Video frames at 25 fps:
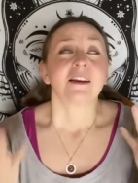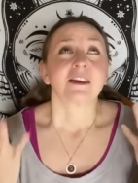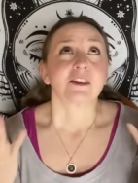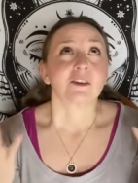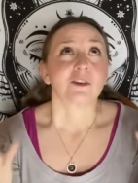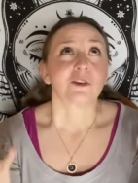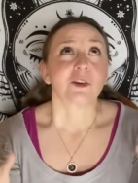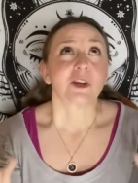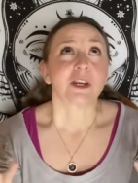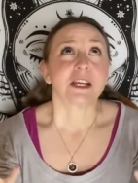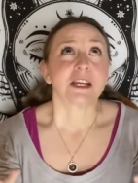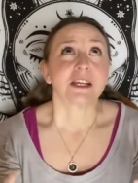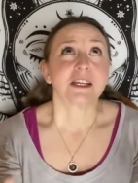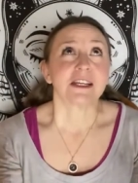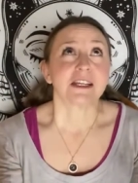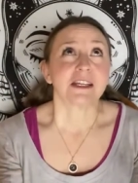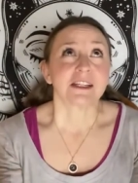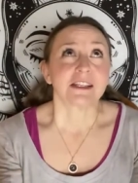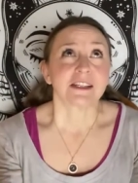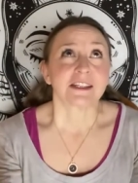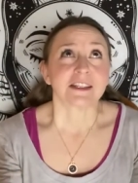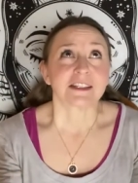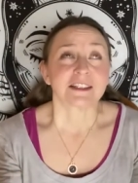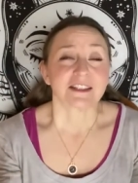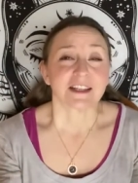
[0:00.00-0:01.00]

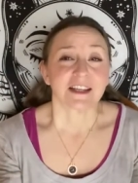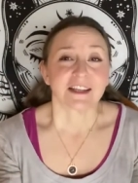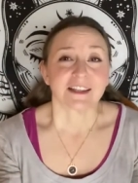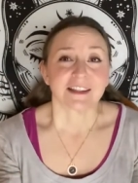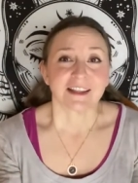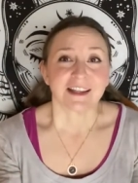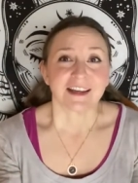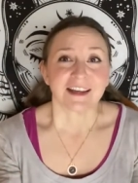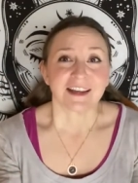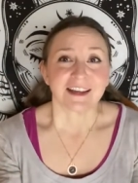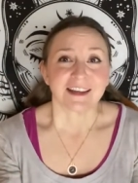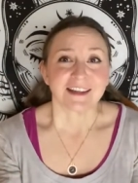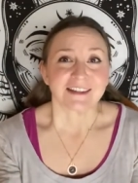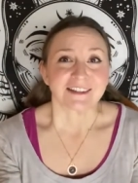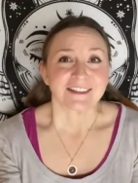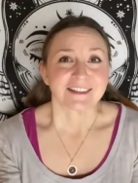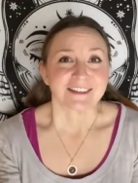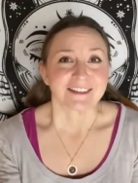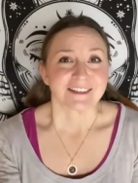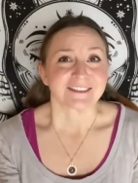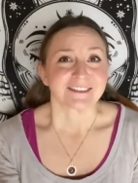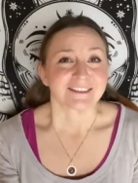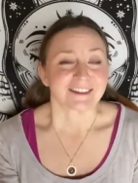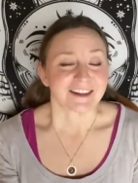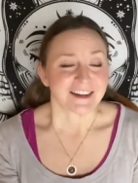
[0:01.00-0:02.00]
greeting the sunlight,
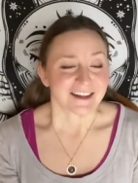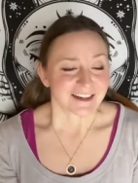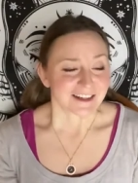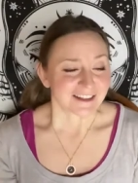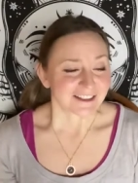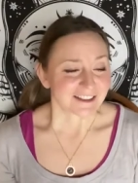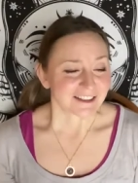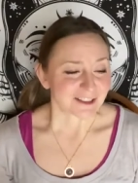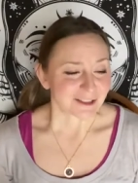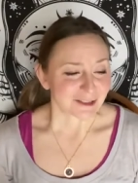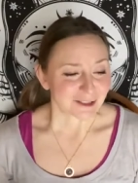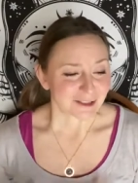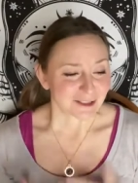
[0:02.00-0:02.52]
right?